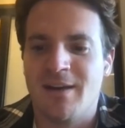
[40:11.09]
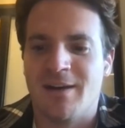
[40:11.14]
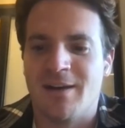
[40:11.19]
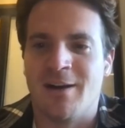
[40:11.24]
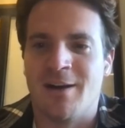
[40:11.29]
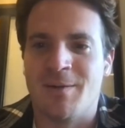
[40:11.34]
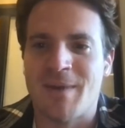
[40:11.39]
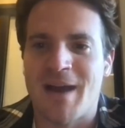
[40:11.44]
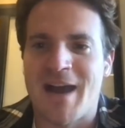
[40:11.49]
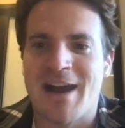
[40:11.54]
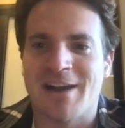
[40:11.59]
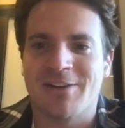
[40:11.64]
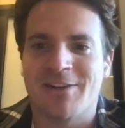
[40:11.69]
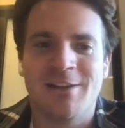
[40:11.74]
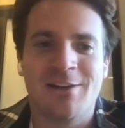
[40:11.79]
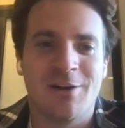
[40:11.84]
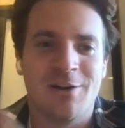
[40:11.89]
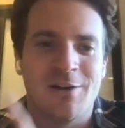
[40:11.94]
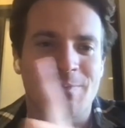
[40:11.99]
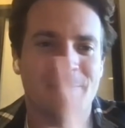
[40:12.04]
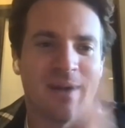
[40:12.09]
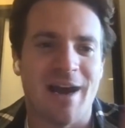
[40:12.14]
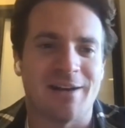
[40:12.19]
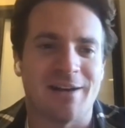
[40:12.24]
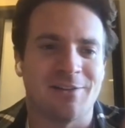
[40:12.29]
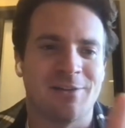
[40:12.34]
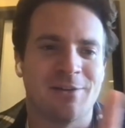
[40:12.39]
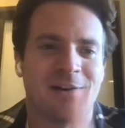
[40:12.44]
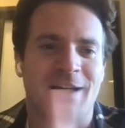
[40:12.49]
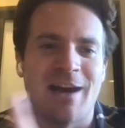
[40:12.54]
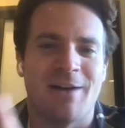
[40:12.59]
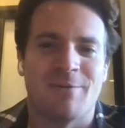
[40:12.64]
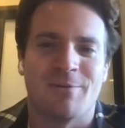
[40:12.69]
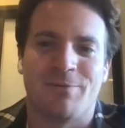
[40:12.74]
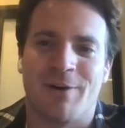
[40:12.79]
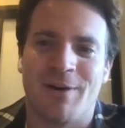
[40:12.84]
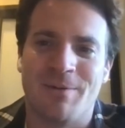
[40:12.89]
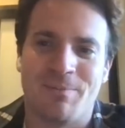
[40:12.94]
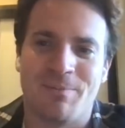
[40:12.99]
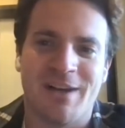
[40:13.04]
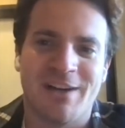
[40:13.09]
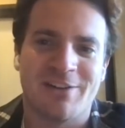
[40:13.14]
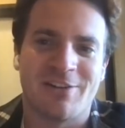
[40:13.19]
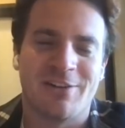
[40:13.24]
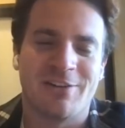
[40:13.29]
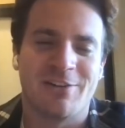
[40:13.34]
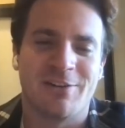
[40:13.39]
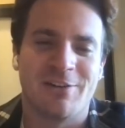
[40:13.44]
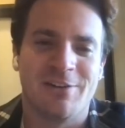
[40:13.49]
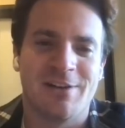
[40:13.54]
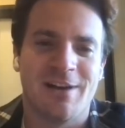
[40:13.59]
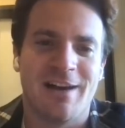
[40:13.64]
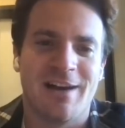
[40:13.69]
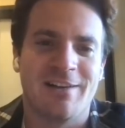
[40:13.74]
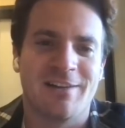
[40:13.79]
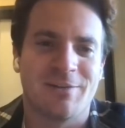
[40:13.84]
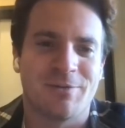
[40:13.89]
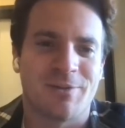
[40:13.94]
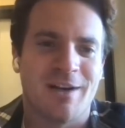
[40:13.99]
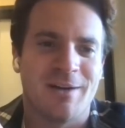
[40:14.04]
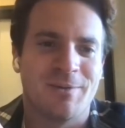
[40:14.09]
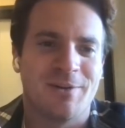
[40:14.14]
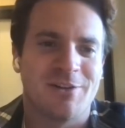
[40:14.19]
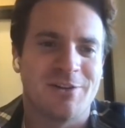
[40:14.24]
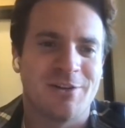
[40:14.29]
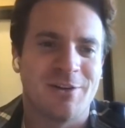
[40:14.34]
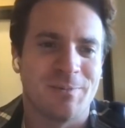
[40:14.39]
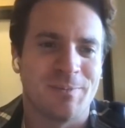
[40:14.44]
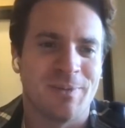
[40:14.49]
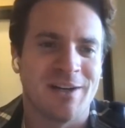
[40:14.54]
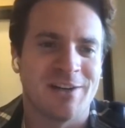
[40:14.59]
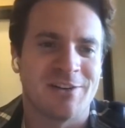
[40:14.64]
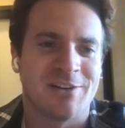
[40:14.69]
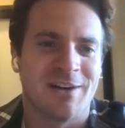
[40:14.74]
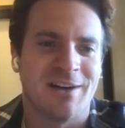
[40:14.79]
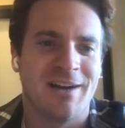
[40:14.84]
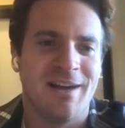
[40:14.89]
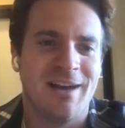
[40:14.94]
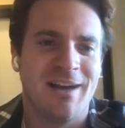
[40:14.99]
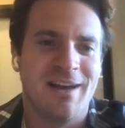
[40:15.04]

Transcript: Actually, going back to, I have a fun picture to show you guys. If we're able to show a picture,